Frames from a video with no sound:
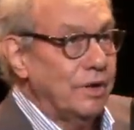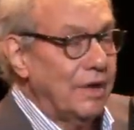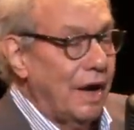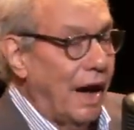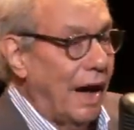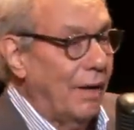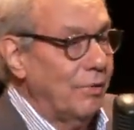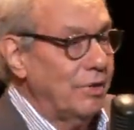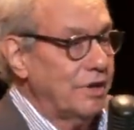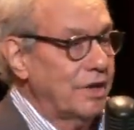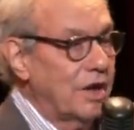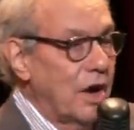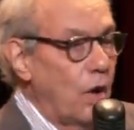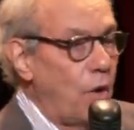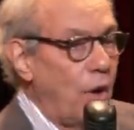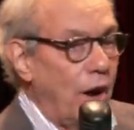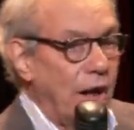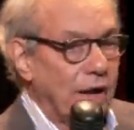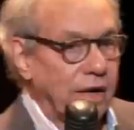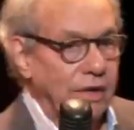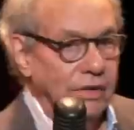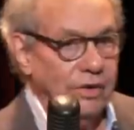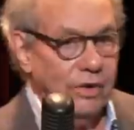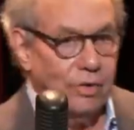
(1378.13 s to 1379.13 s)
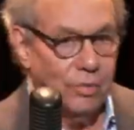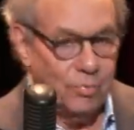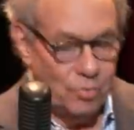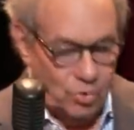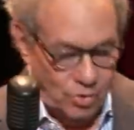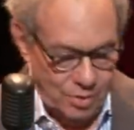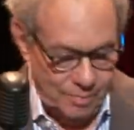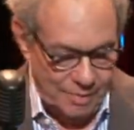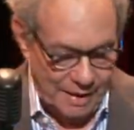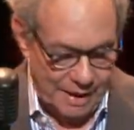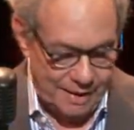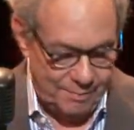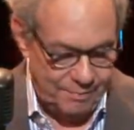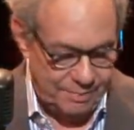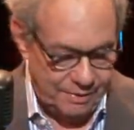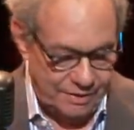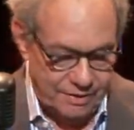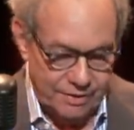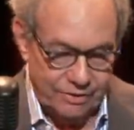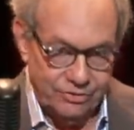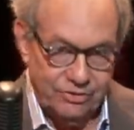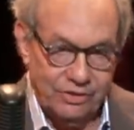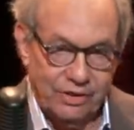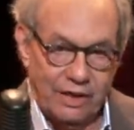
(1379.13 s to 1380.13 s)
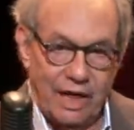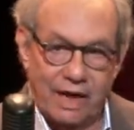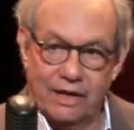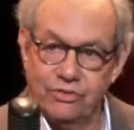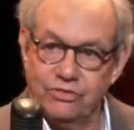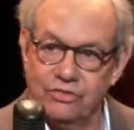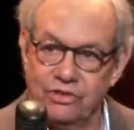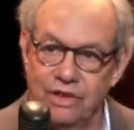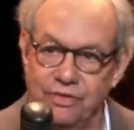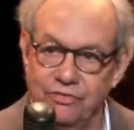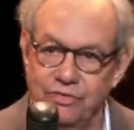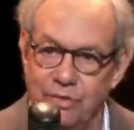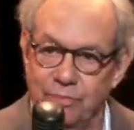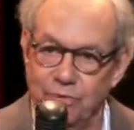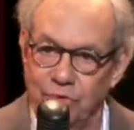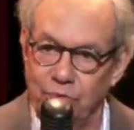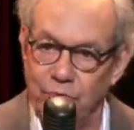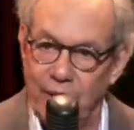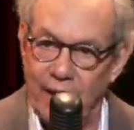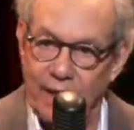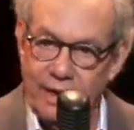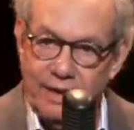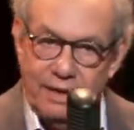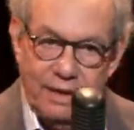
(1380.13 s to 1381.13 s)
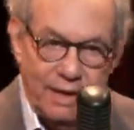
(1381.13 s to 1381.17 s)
I would go on a little more about it, but there's a lot of stuff to be read,